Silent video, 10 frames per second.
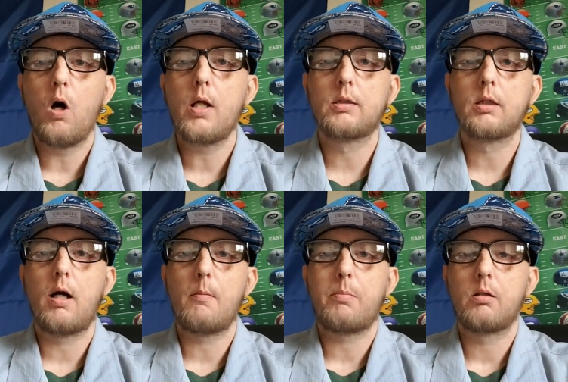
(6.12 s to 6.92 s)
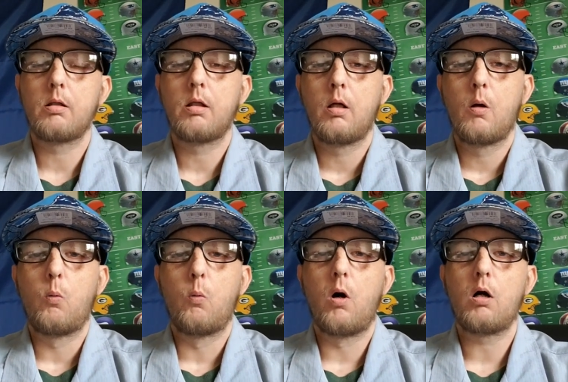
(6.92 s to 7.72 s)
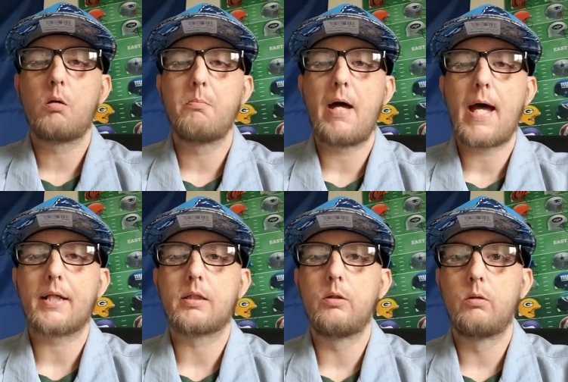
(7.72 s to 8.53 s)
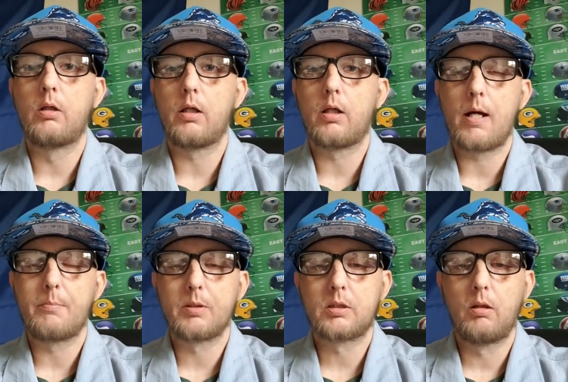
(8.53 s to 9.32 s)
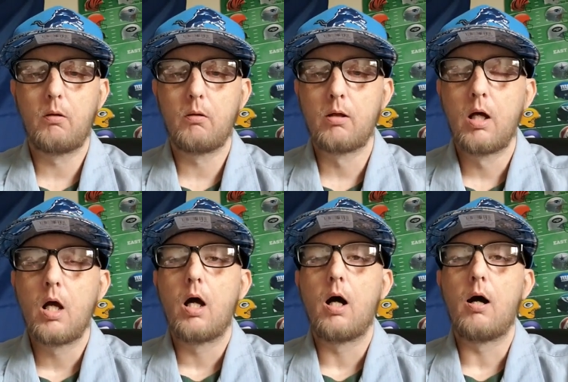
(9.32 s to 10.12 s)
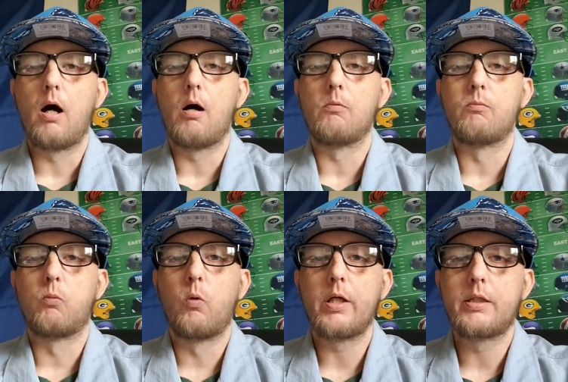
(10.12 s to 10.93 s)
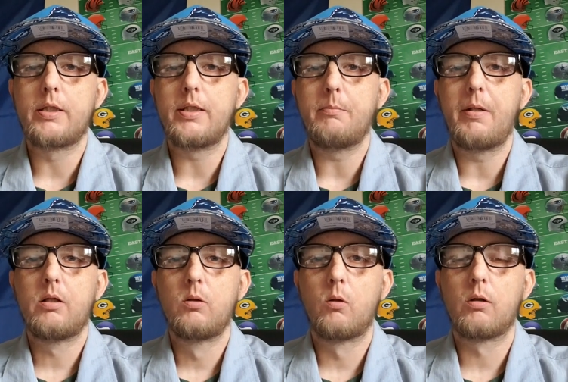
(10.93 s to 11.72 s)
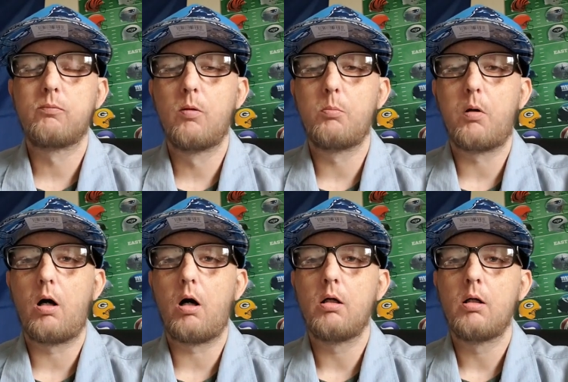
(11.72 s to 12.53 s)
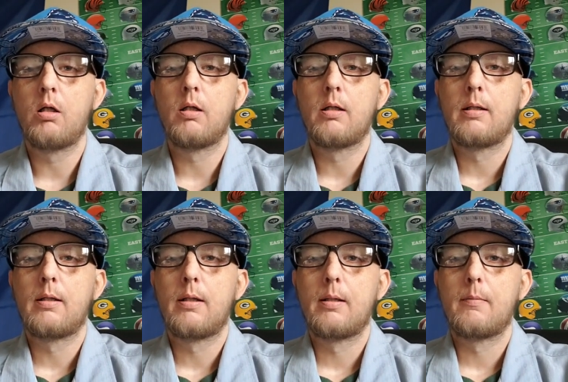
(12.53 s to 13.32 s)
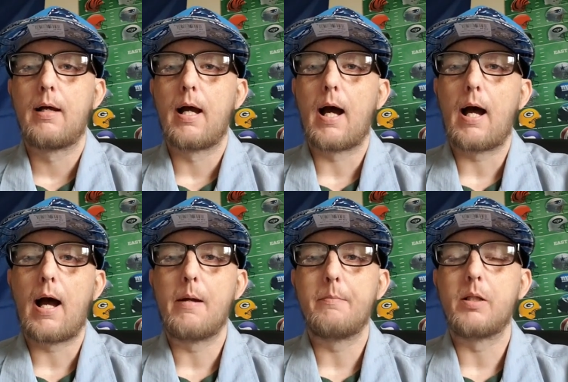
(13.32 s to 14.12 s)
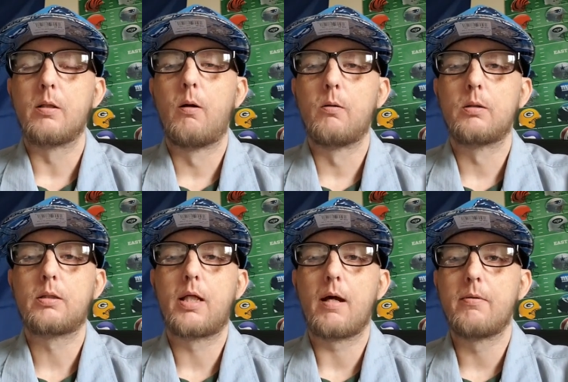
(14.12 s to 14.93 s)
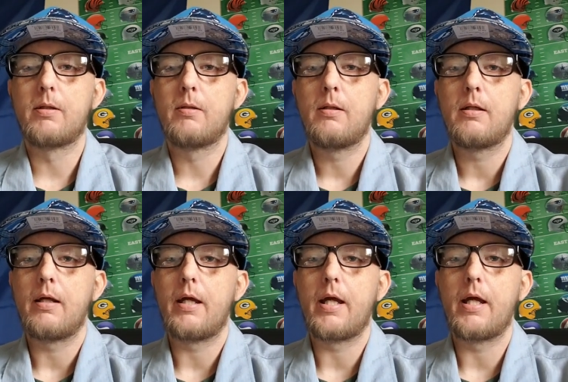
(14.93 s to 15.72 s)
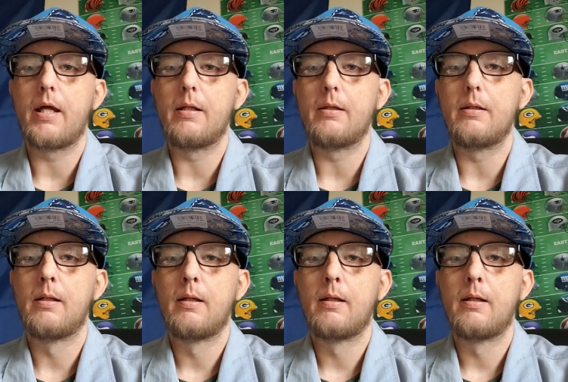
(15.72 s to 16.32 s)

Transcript: What is up? Welcome back to another episode of Wing T Big North Football. I'm your host, Kevin, and